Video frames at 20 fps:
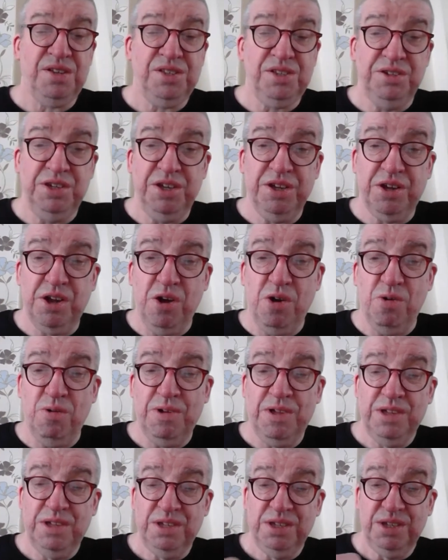here you go.
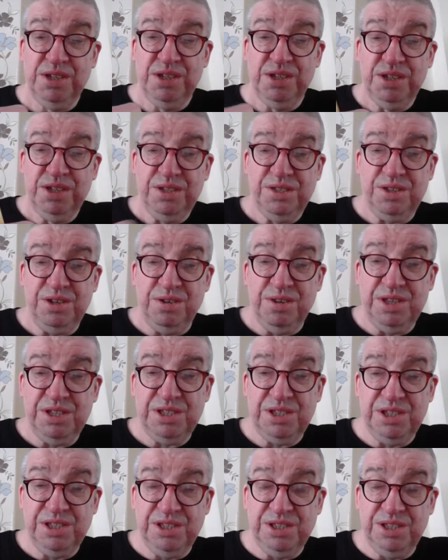So
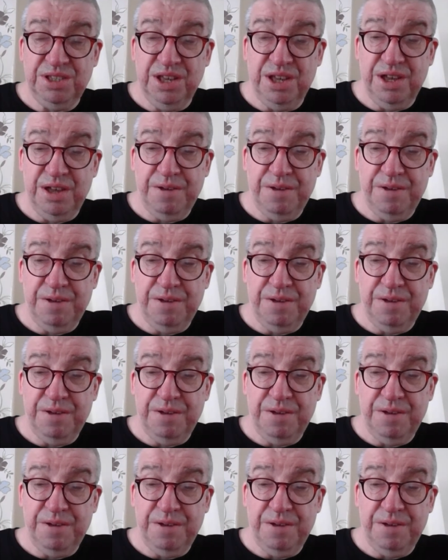this is